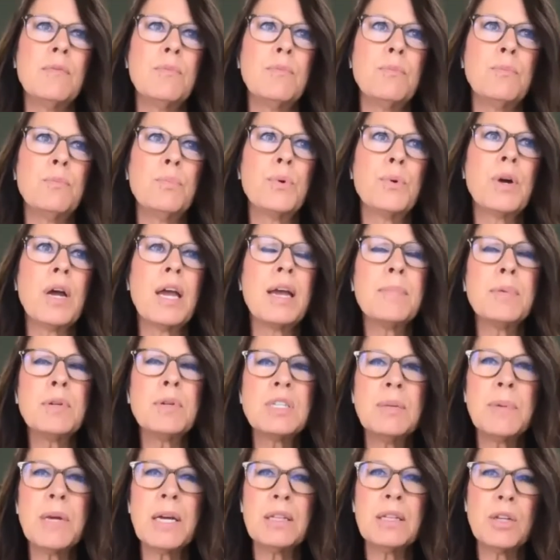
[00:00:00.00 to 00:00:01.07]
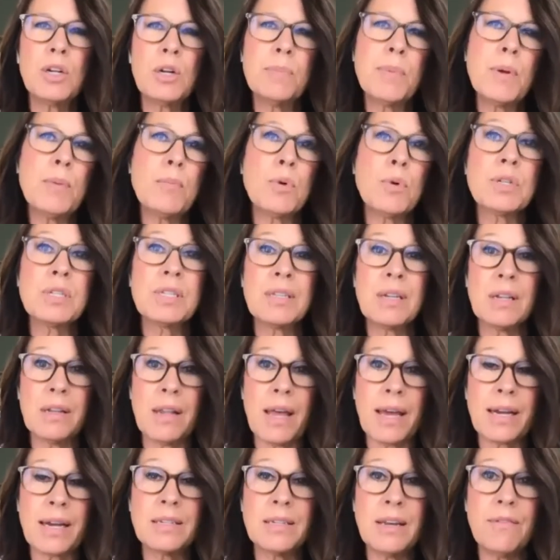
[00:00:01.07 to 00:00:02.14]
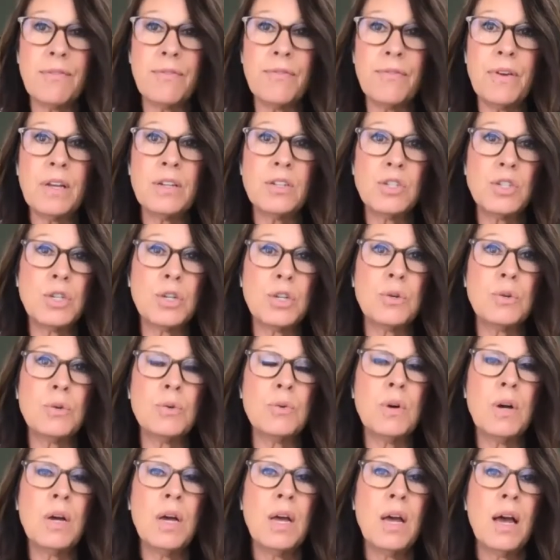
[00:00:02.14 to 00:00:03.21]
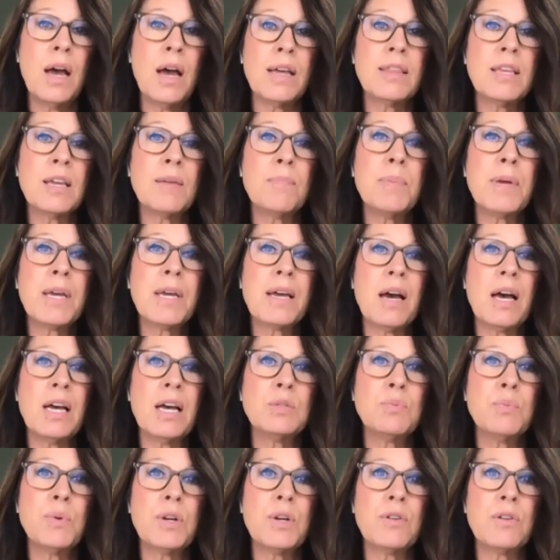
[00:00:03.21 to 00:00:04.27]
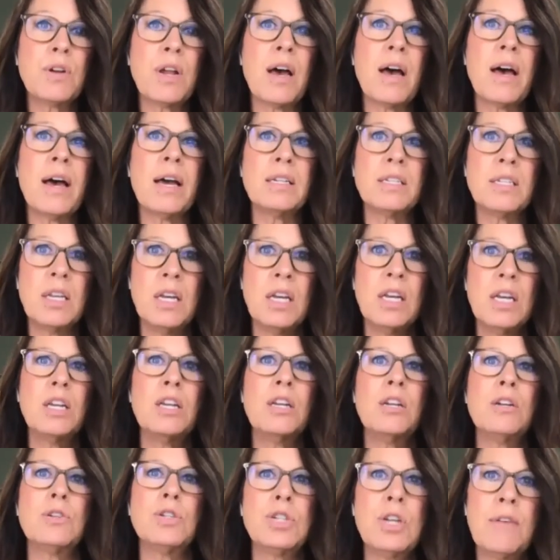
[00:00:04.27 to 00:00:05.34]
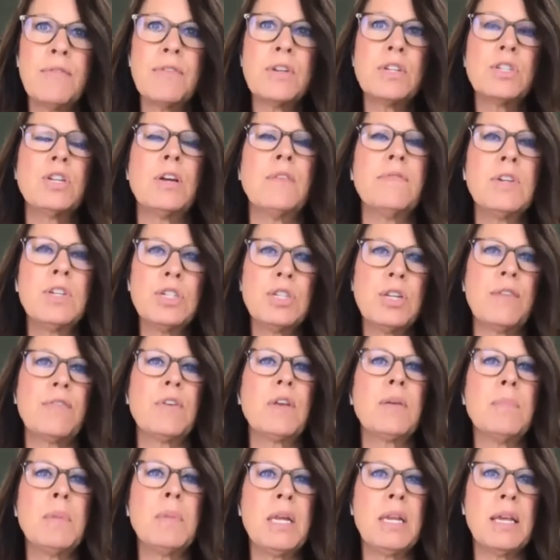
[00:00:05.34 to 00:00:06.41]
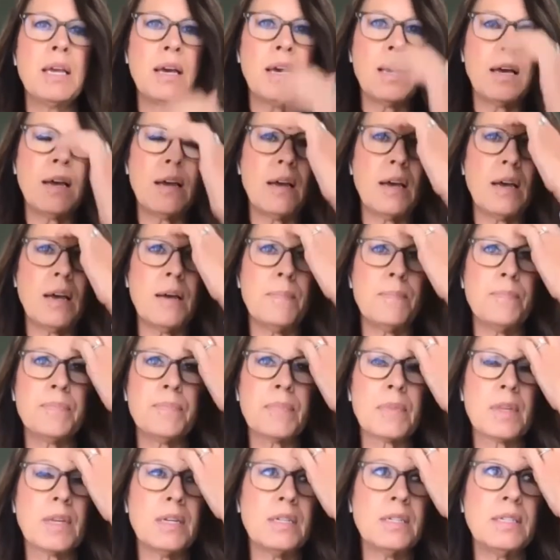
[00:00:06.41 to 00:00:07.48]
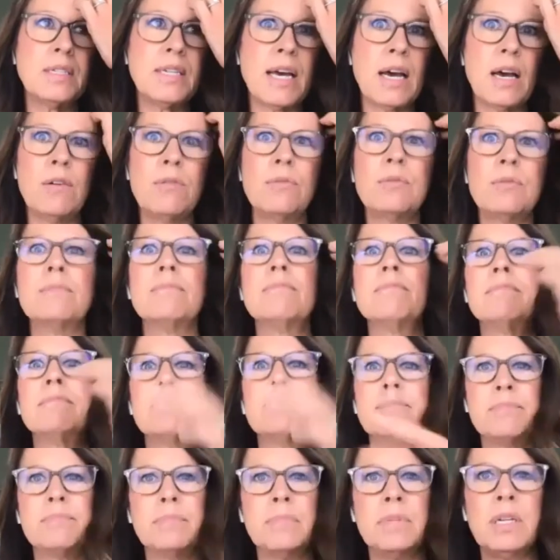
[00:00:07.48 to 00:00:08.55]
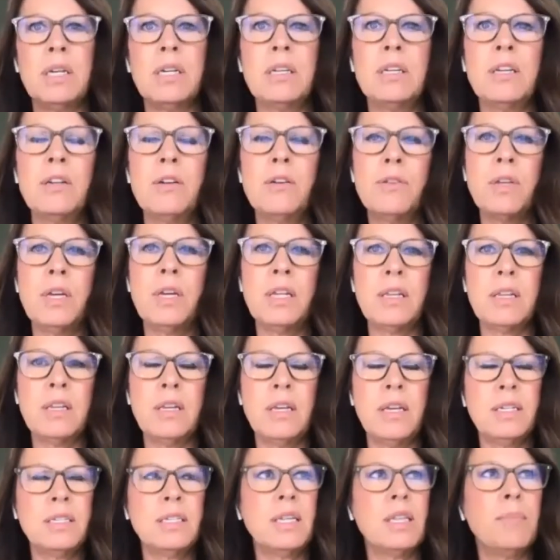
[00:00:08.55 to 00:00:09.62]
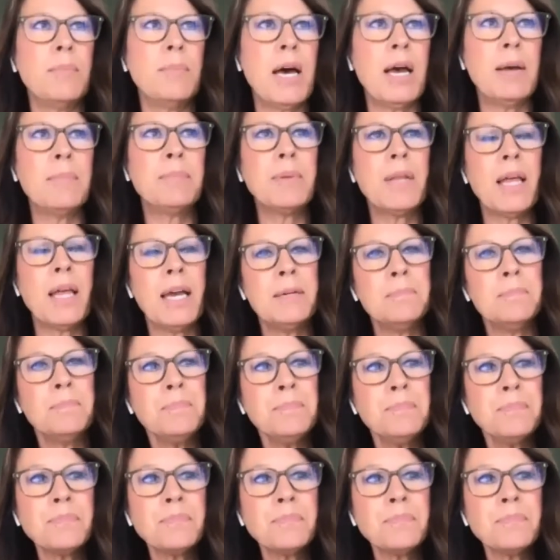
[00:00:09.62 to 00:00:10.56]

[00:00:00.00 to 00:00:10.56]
We're able to be a little bit more selective too. I think because we're not, shoving media down, into the pipeline,